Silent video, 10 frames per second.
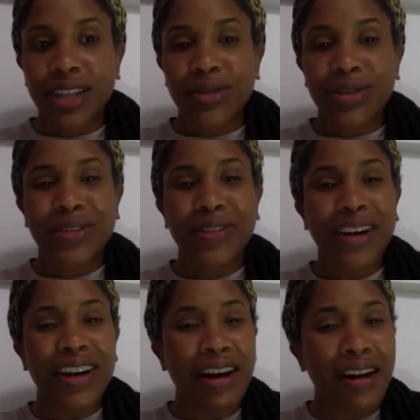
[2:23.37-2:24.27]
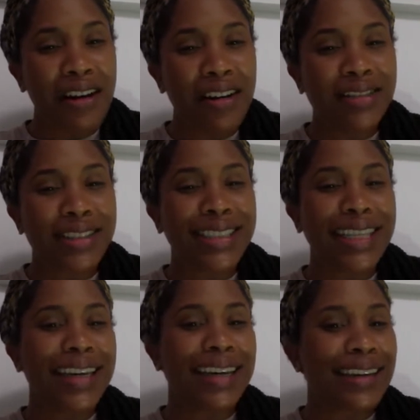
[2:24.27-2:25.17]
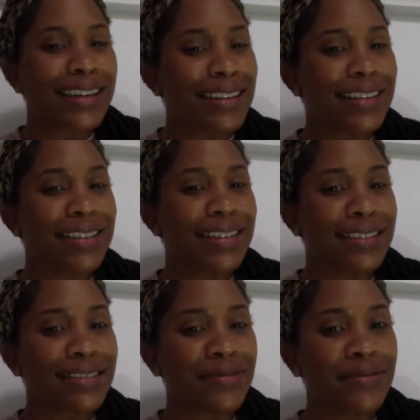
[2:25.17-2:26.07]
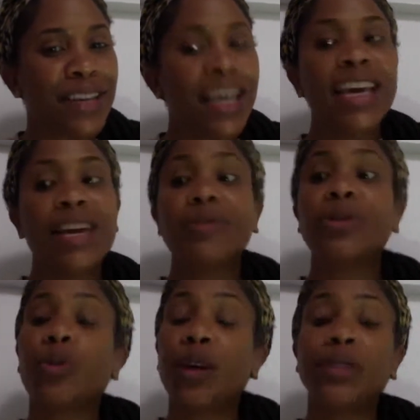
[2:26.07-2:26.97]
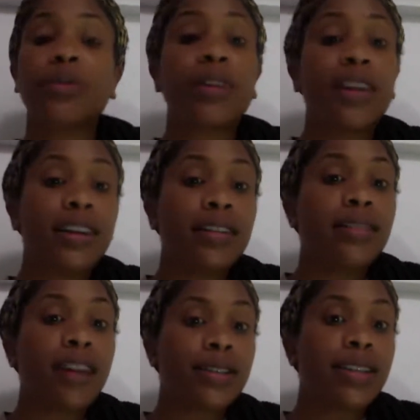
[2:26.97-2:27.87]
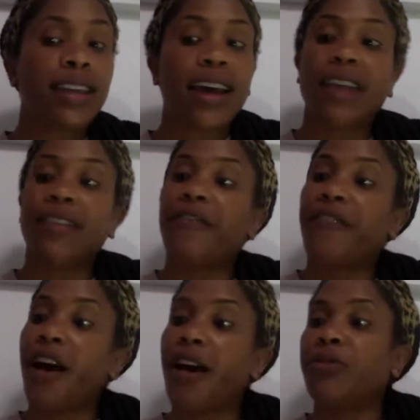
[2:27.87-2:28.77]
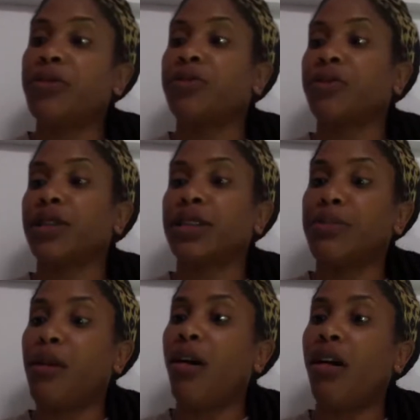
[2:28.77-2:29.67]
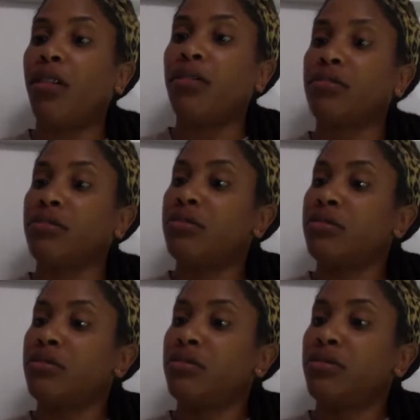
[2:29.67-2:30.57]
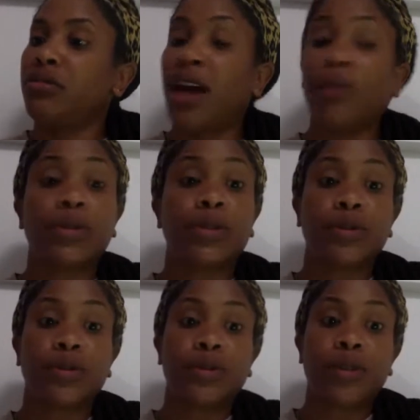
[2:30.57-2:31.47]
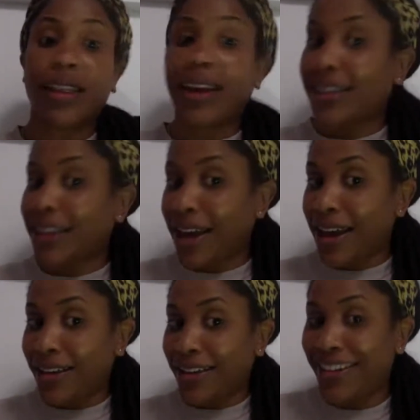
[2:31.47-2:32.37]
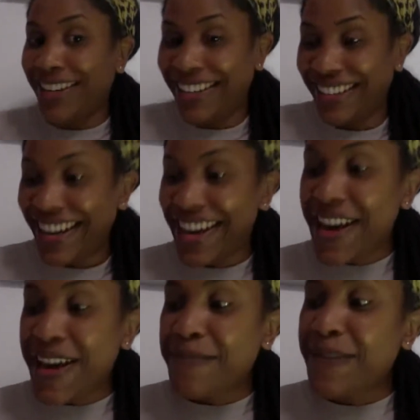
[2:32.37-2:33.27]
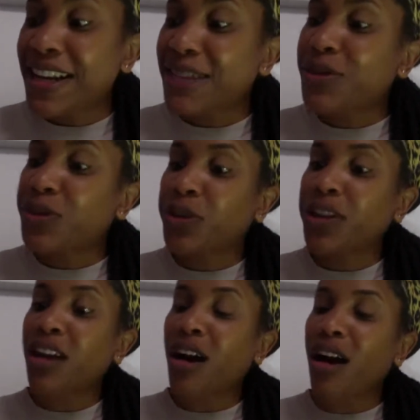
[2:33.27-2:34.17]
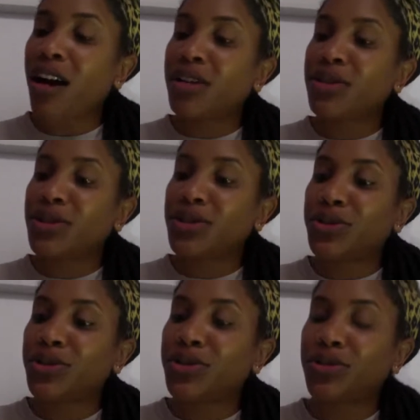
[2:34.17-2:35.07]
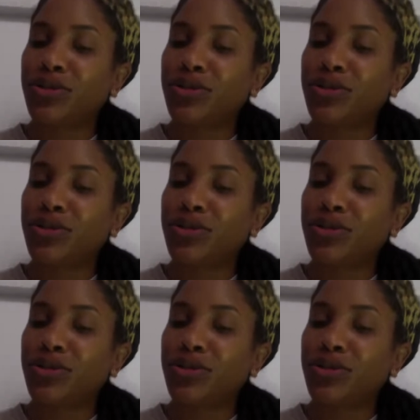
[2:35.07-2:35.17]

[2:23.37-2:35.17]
just very hard to take in. It was quick to read. I'll say that. The font was really small. That was cool. I like that. But it was really hard to